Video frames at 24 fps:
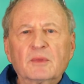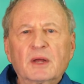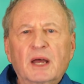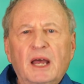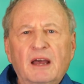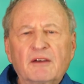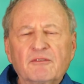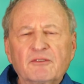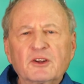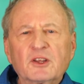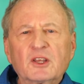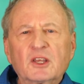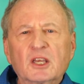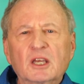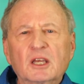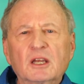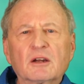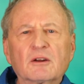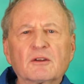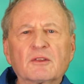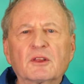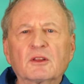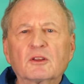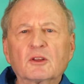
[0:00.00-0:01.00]
Every
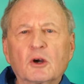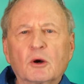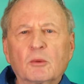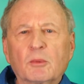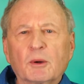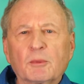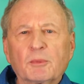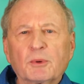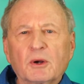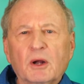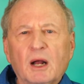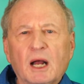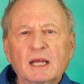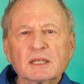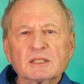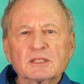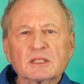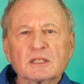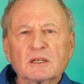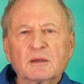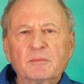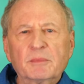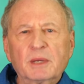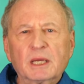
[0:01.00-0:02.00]
year the Nobel
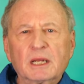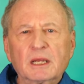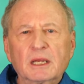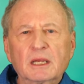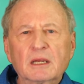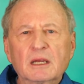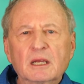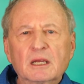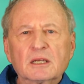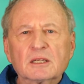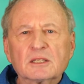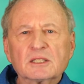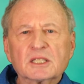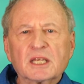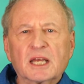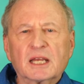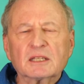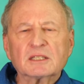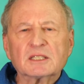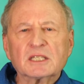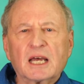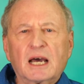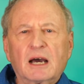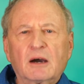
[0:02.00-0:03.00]
Prize Committee
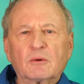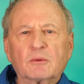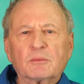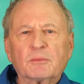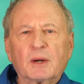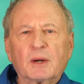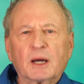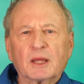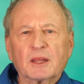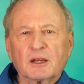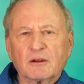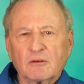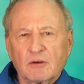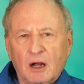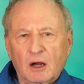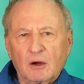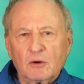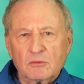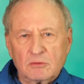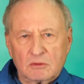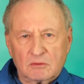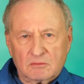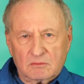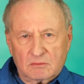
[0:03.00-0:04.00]
sends out, by their
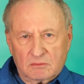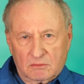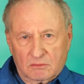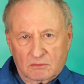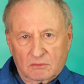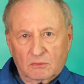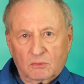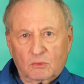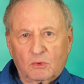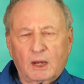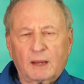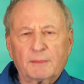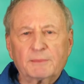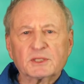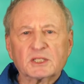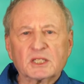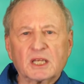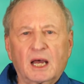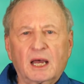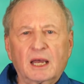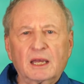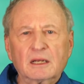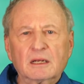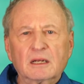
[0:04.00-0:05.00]
own
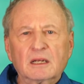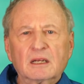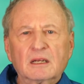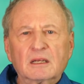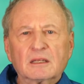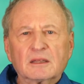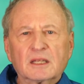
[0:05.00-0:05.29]
website,